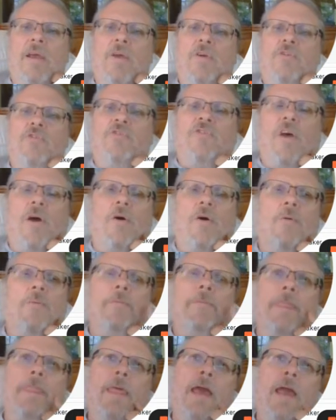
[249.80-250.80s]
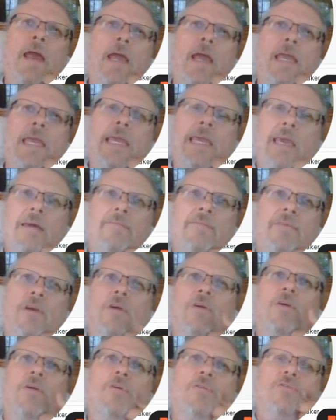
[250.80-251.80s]
So give
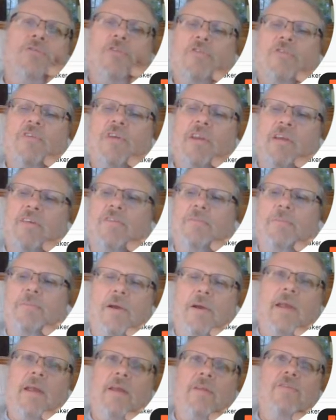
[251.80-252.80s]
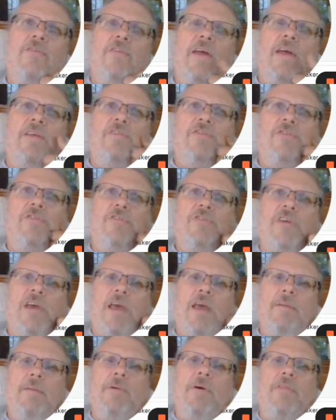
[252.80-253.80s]
your users an experience that is the
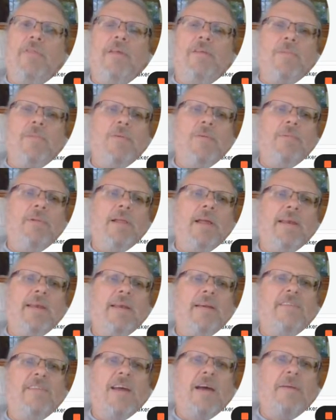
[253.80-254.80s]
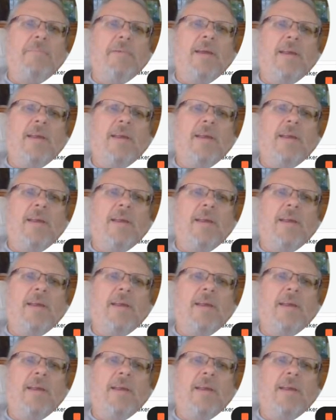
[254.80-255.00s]
same on the mobile and desktop.